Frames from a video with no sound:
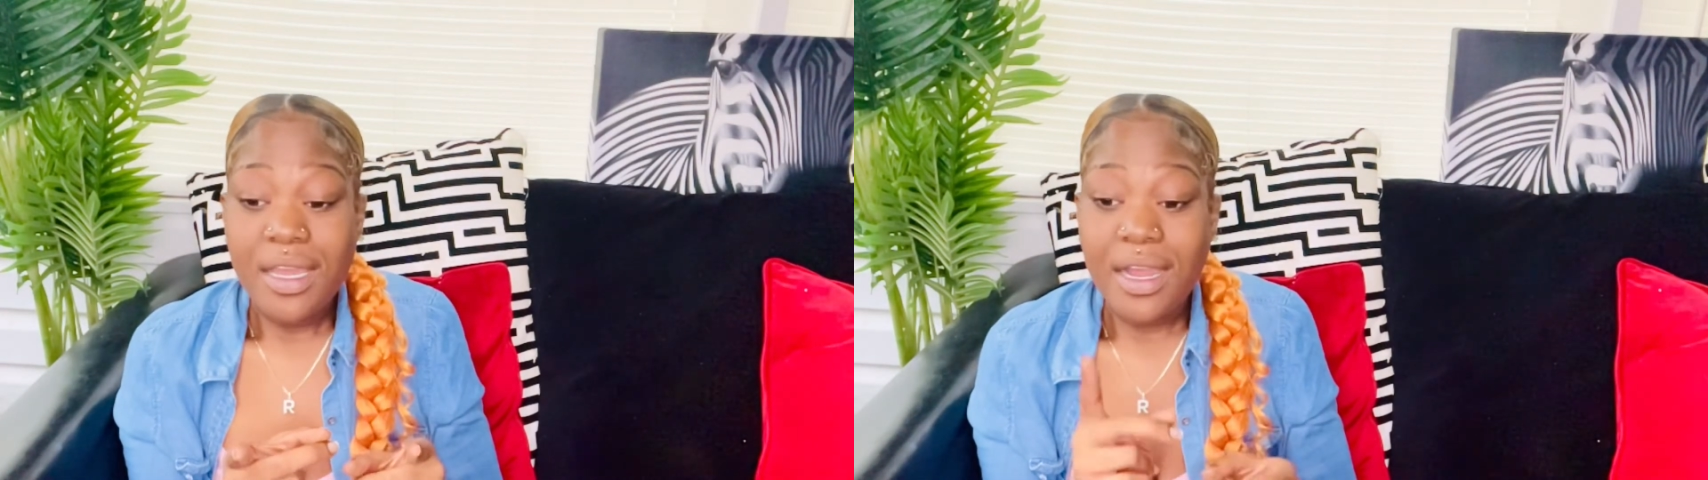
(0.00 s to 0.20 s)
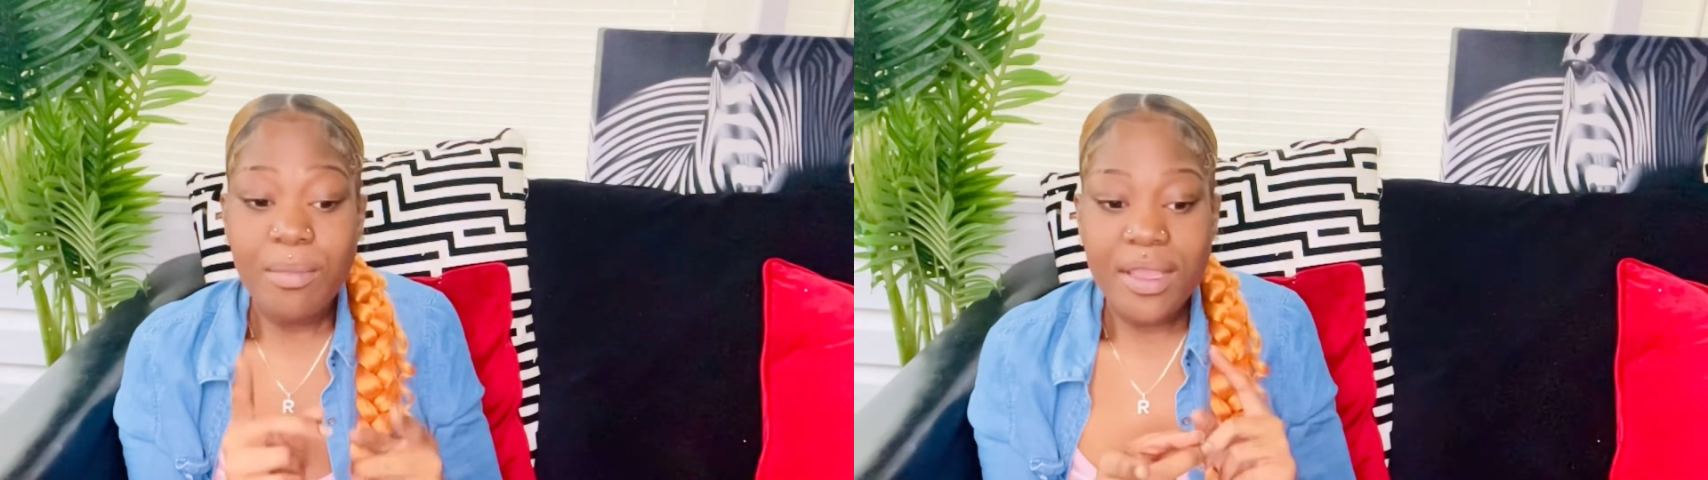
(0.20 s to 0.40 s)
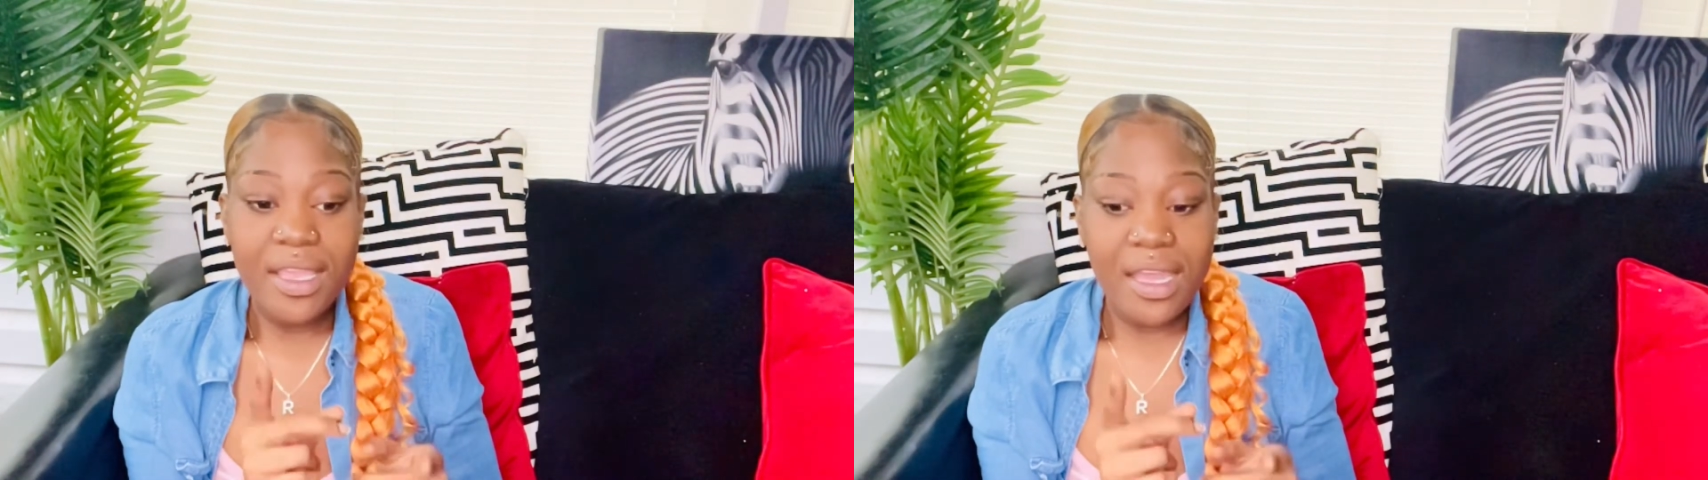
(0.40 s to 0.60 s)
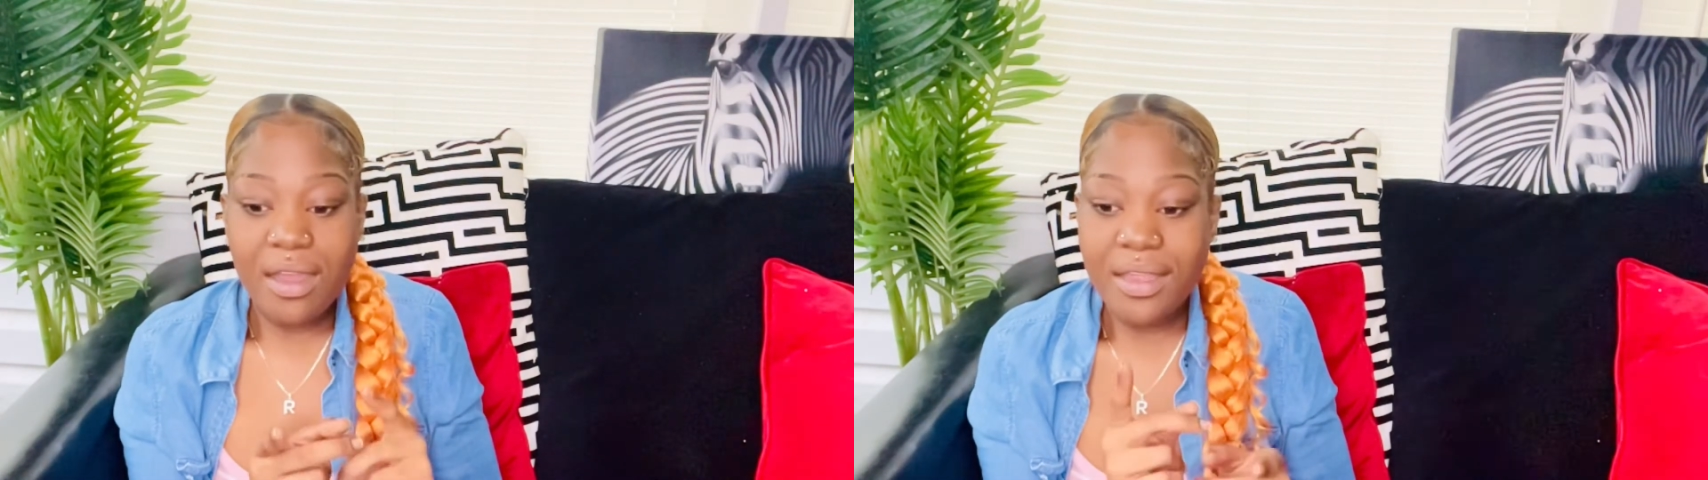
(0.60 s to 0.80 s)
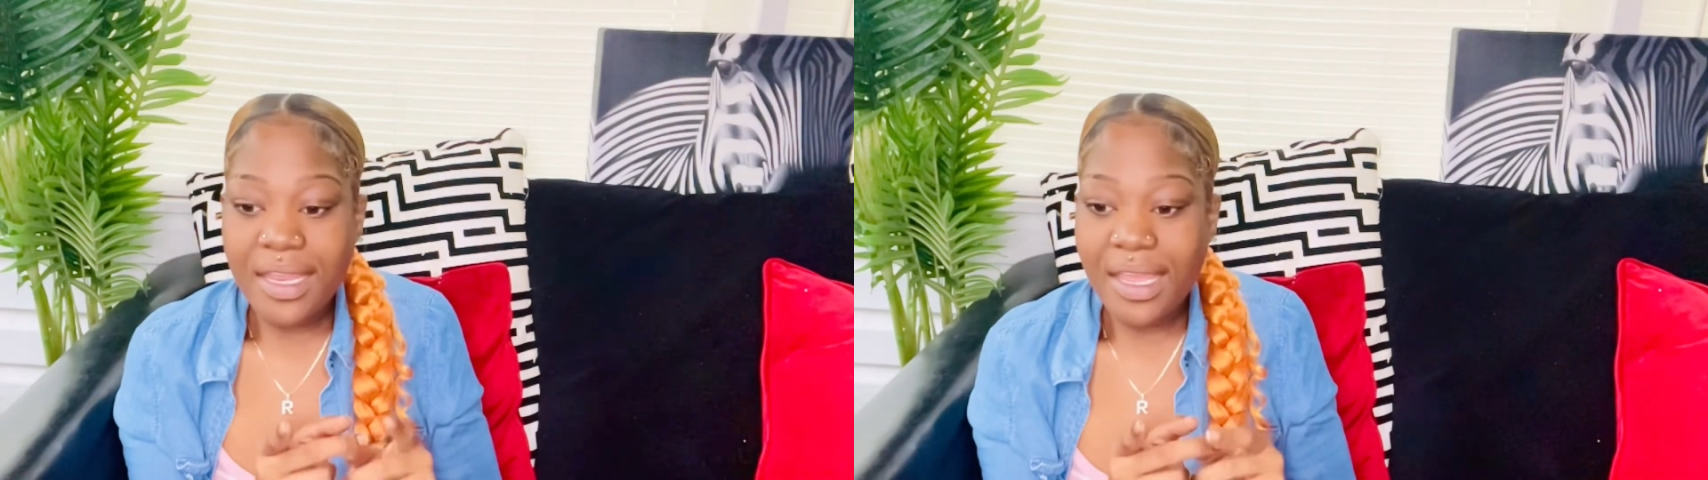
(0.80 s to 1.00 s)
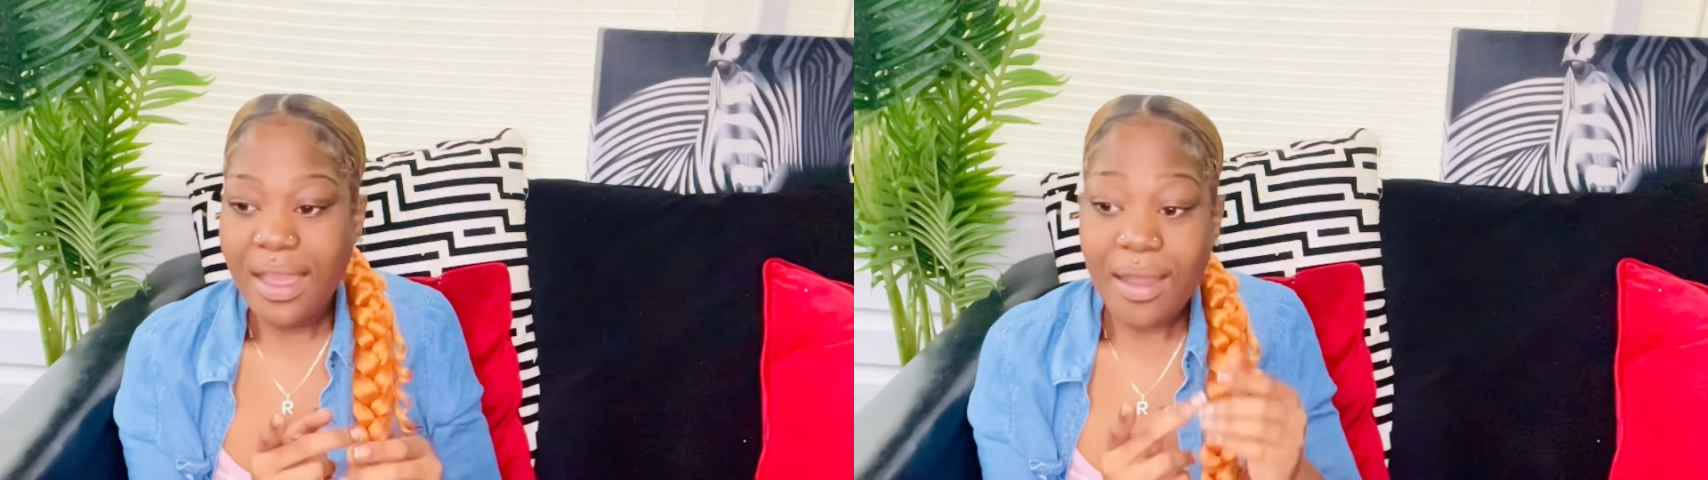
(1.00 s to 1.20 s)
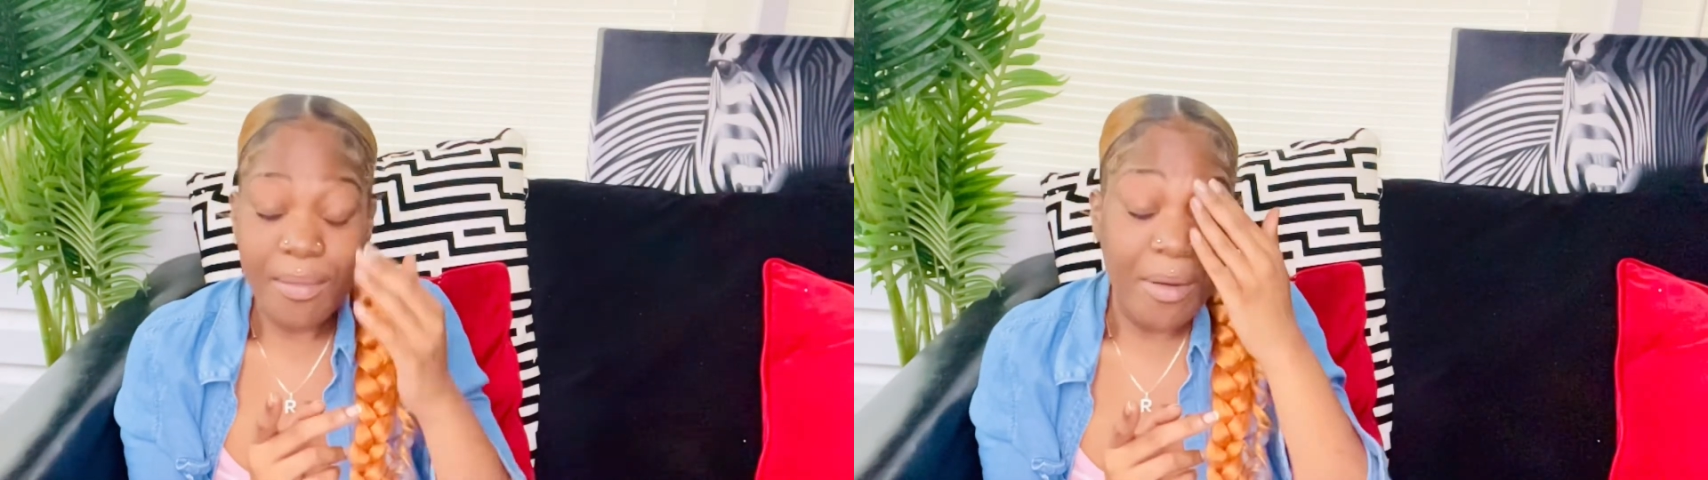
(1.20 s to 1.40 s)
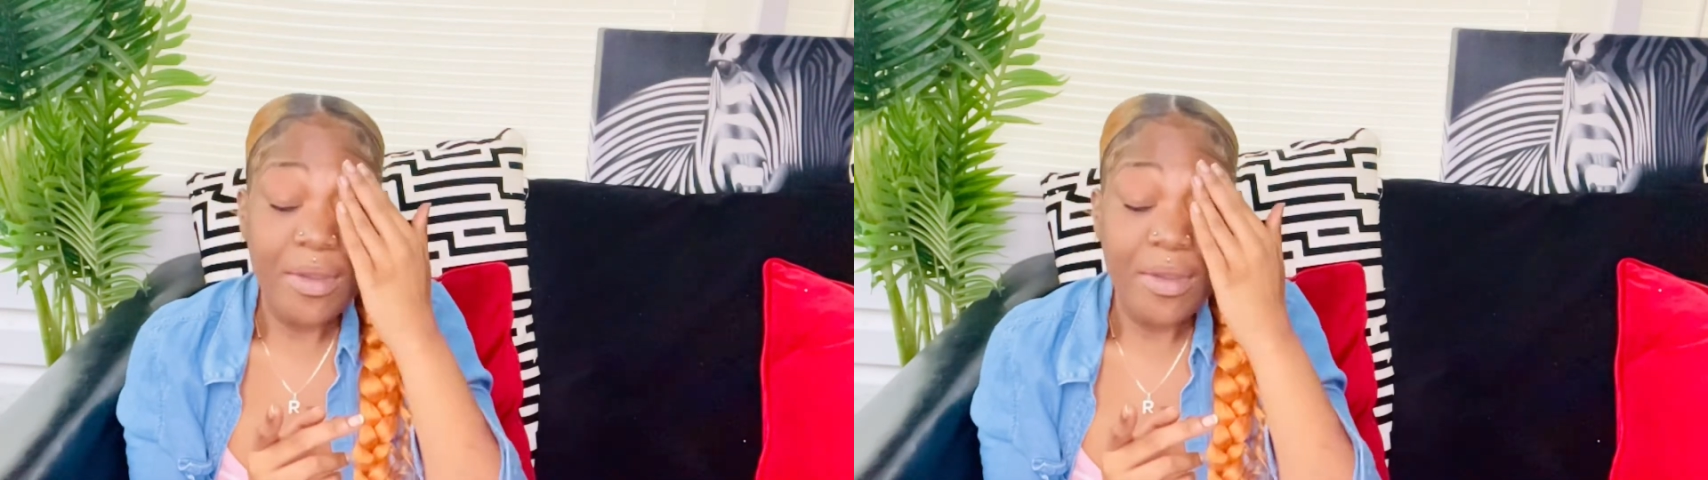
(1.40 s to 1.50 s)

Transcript: I'm going to give y'all her name. I'm